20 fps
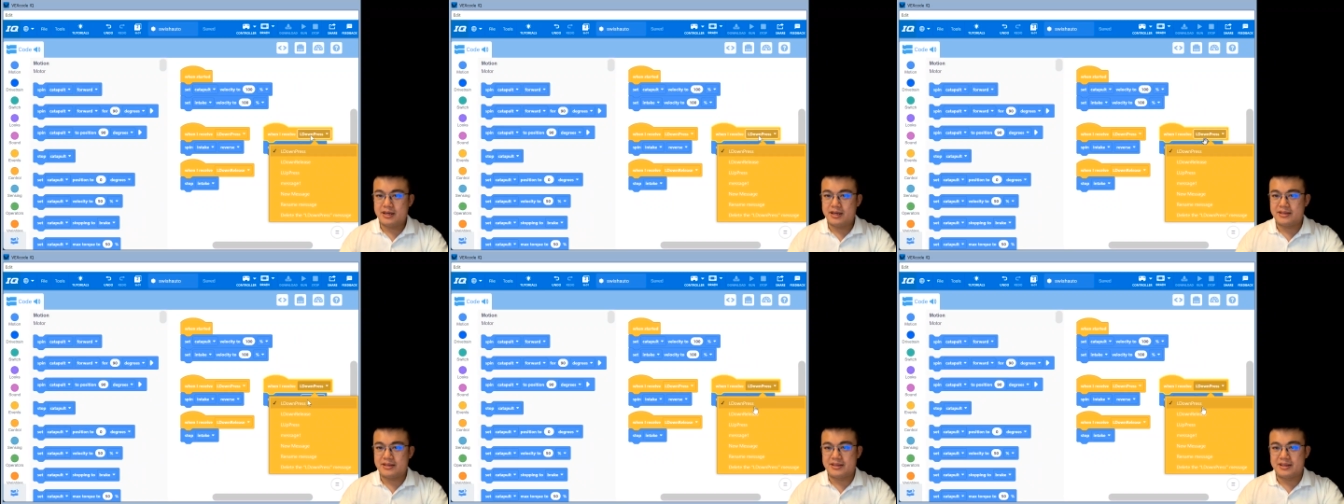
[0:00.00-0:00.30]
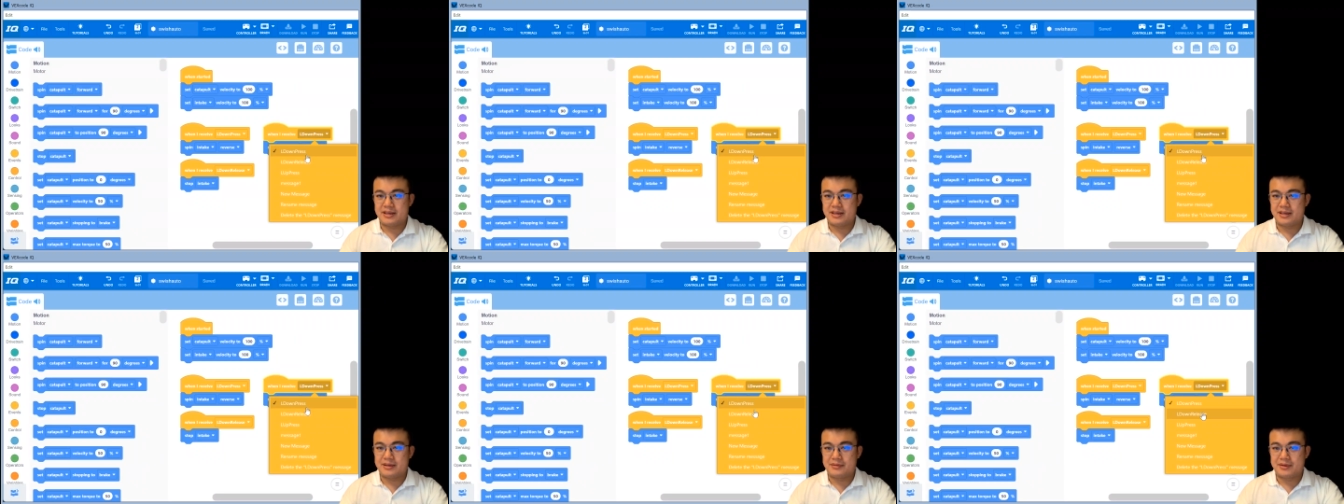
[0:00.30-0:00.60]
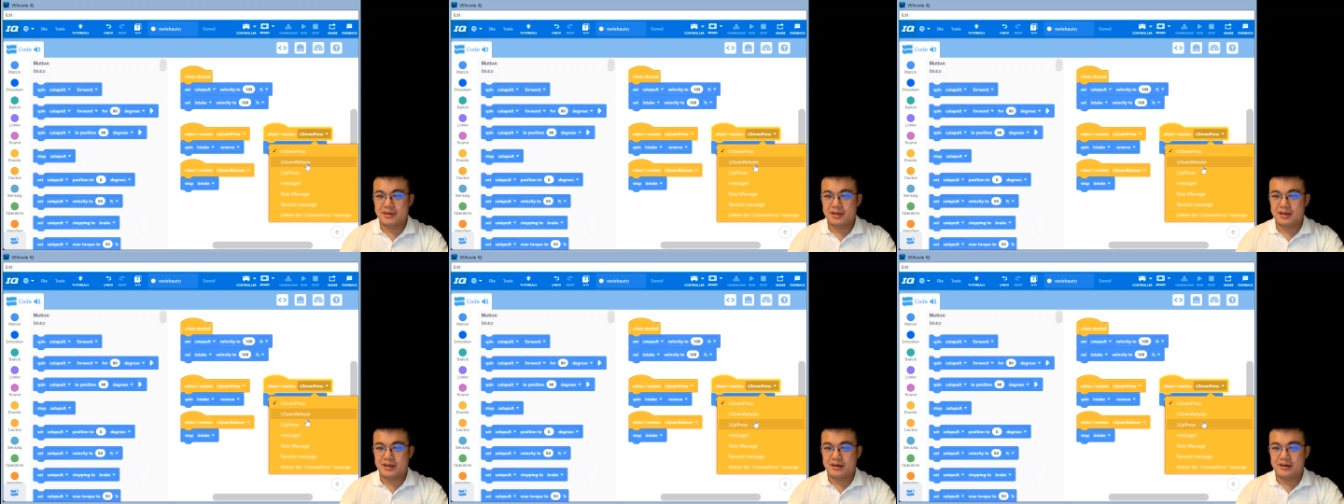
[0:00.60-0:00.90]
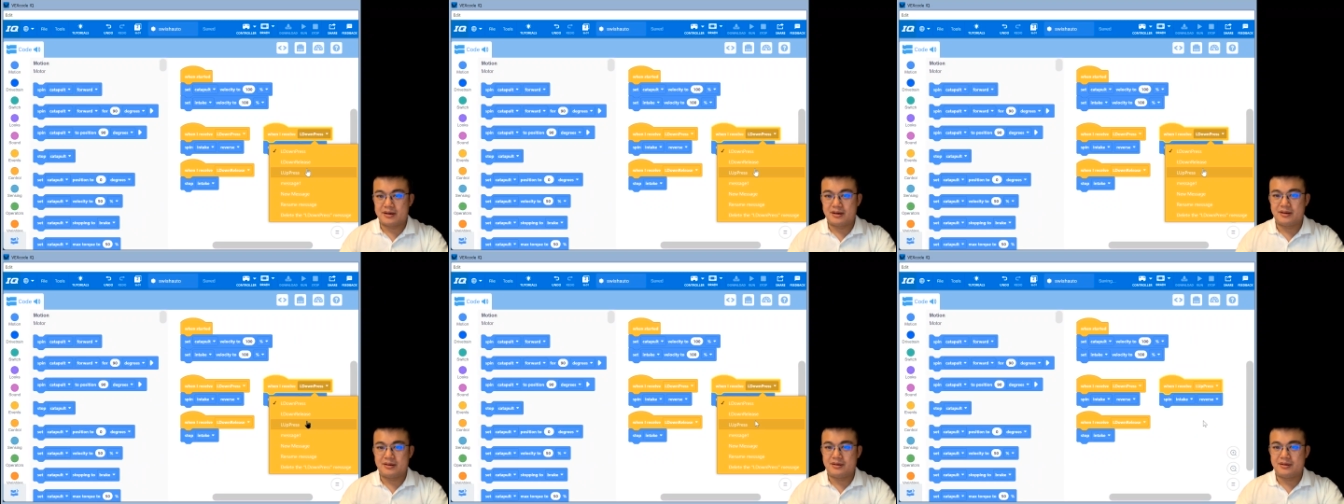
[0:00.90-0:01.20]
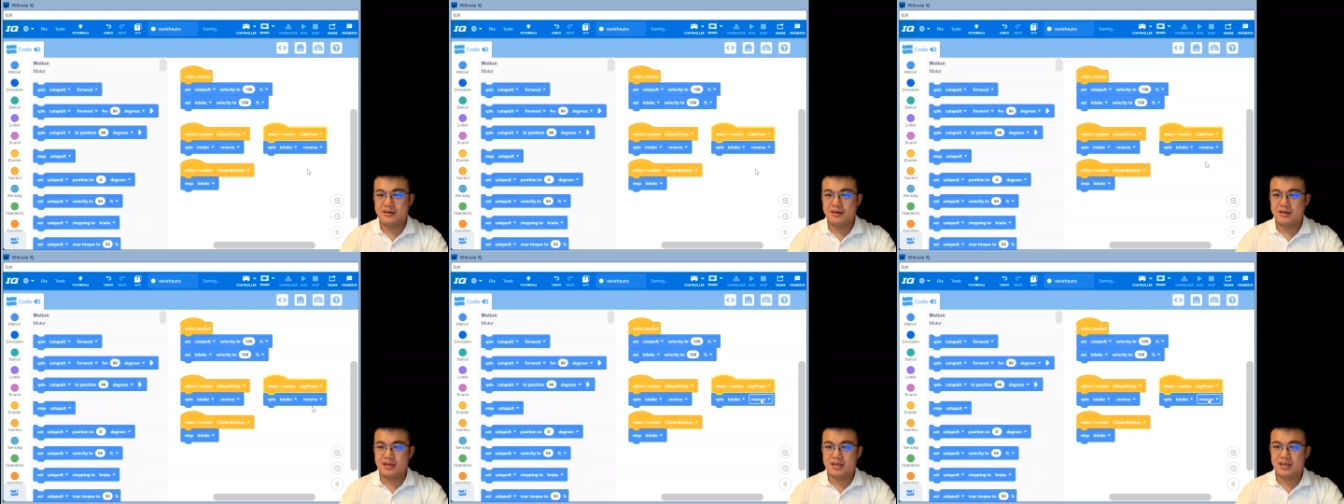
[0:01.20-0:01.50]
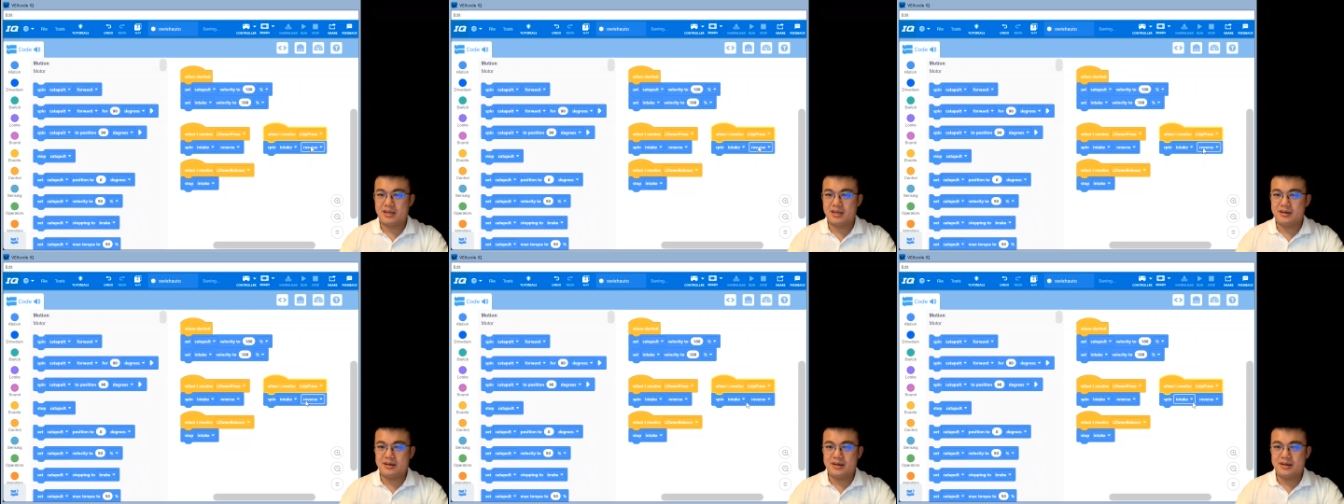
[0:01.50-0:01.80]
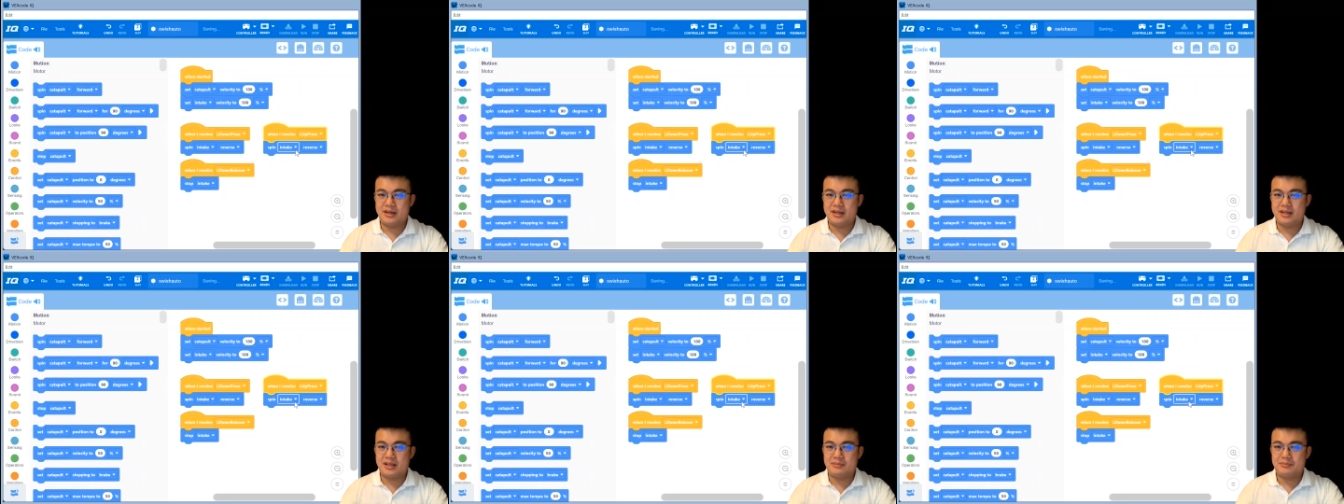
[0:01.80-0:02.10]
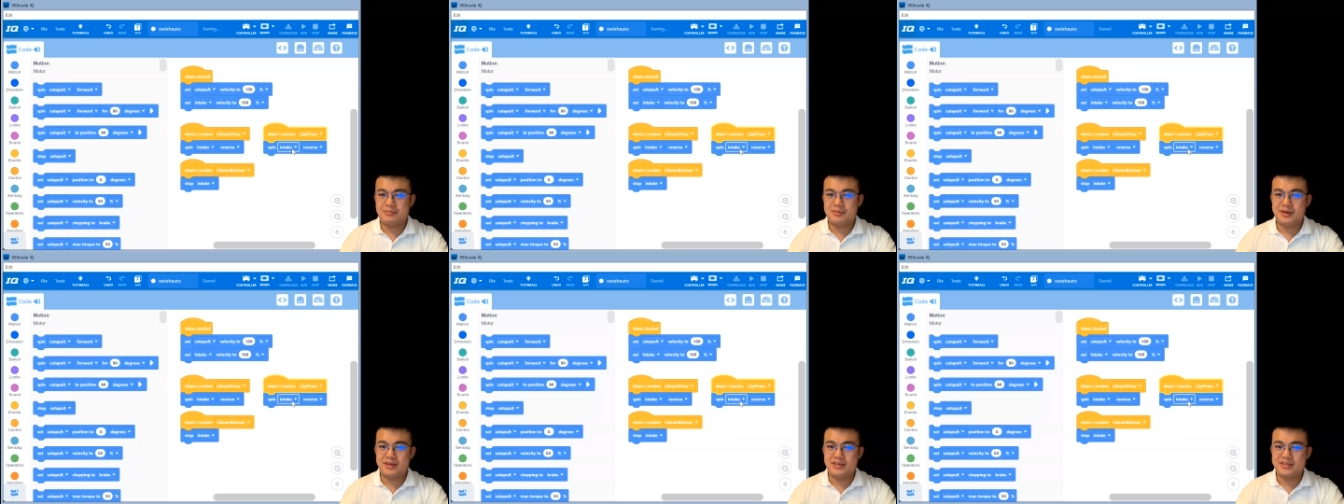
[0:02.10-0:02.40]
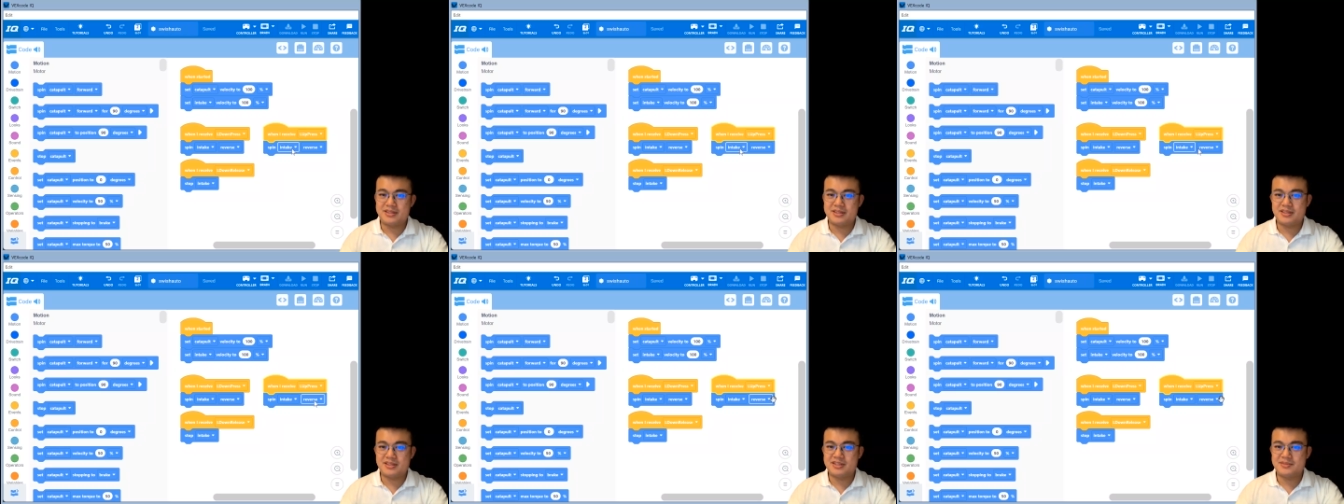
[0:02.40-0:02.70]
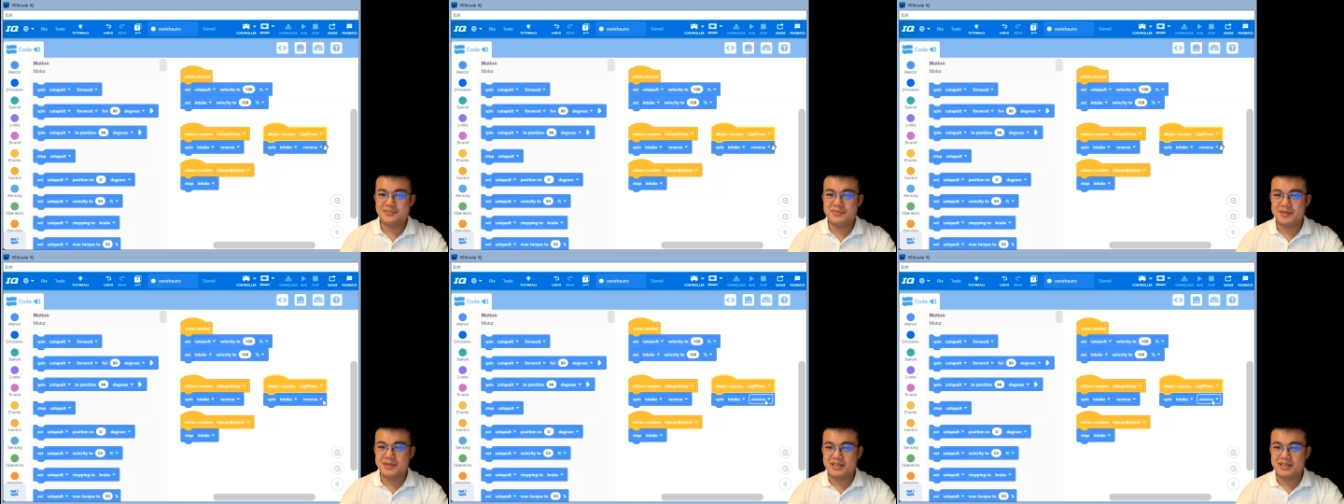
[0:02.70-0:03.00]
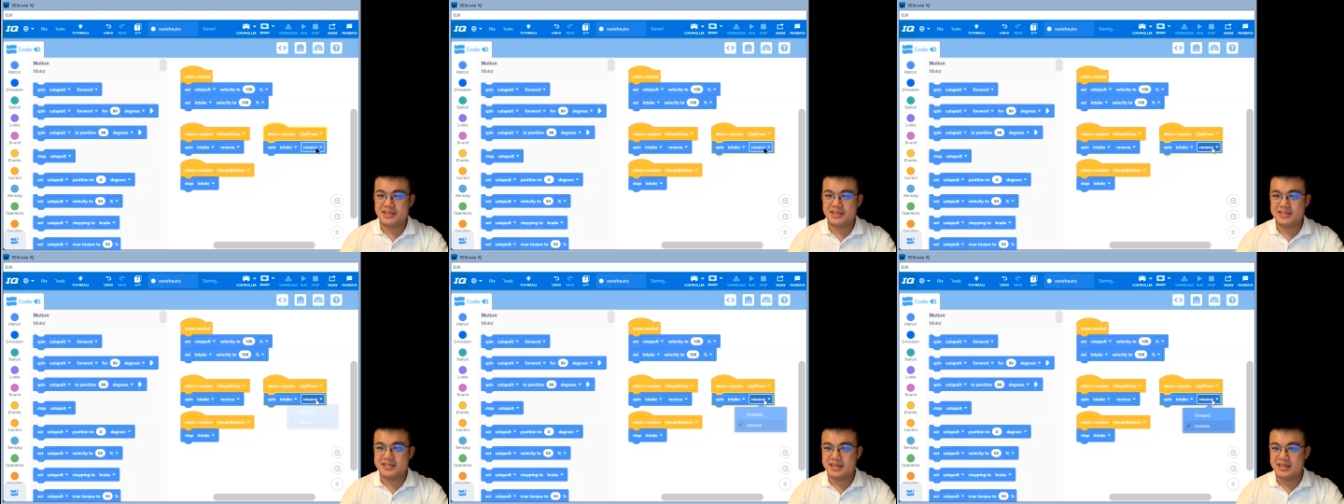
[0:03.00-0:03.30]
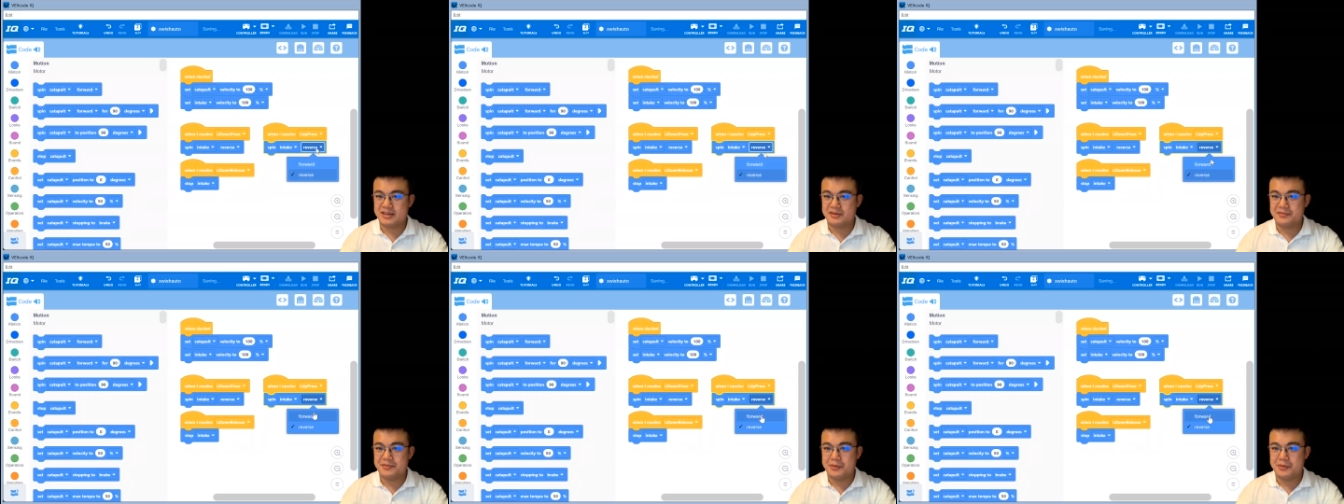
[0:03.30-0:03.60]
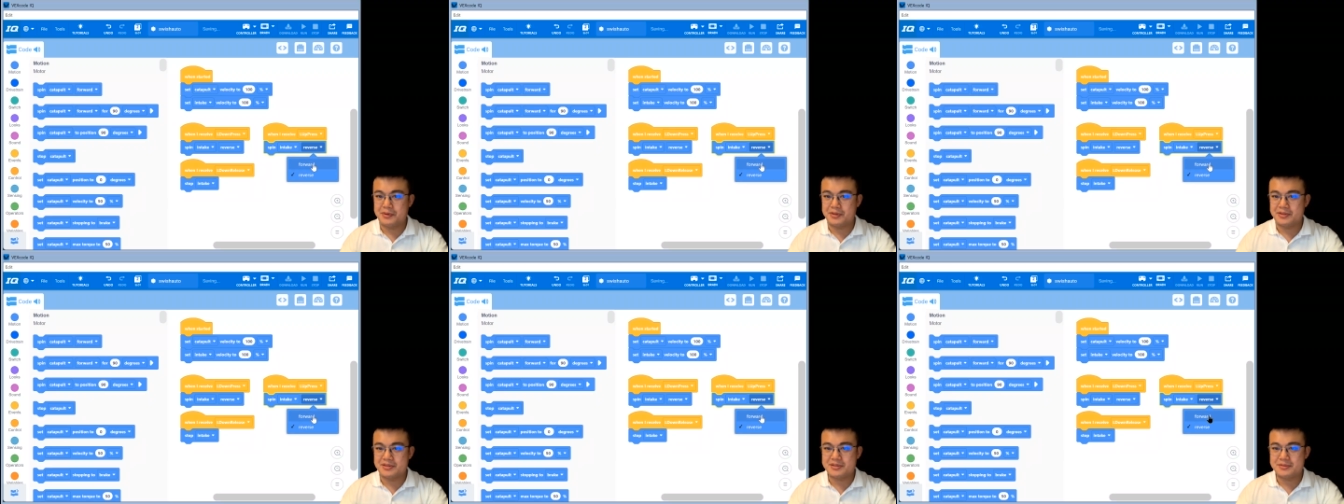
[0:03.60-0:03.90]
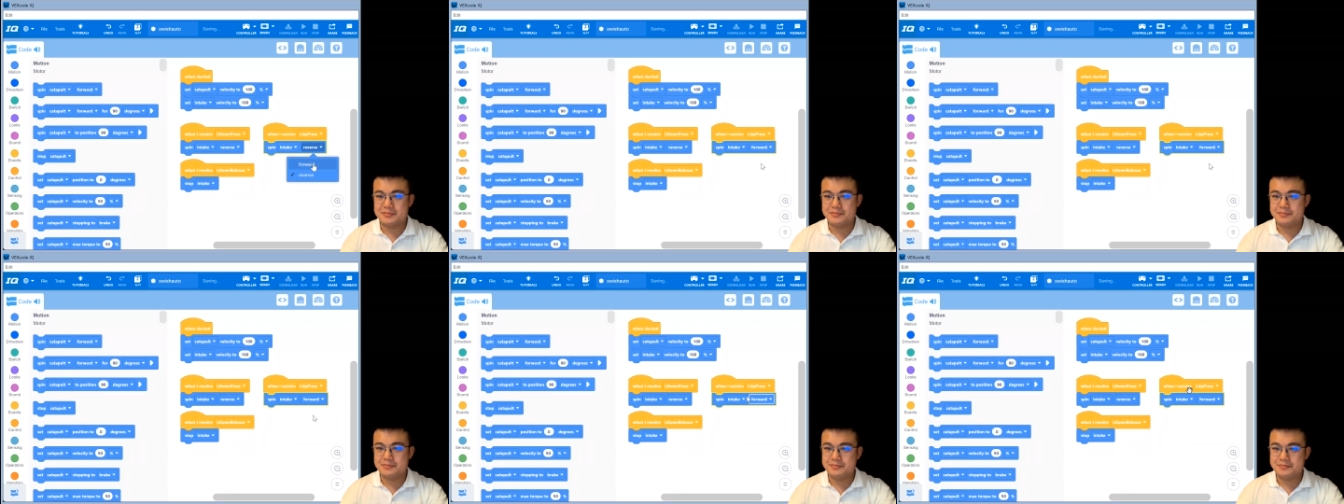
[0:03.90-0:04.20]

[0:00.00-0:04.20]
And then we go here, L up press, spin intake forwards.